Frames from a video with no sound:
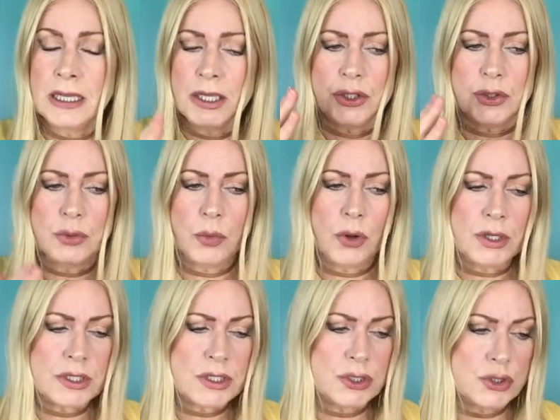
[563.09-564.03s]
you
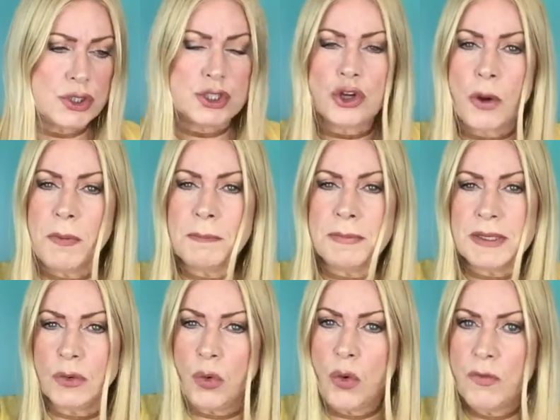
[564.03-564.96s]
want to stop it being
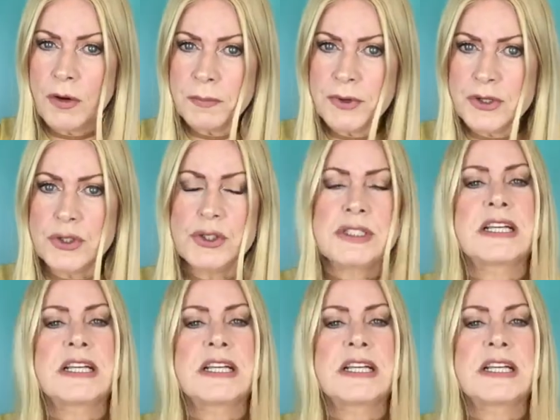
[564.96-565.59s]
overproduced,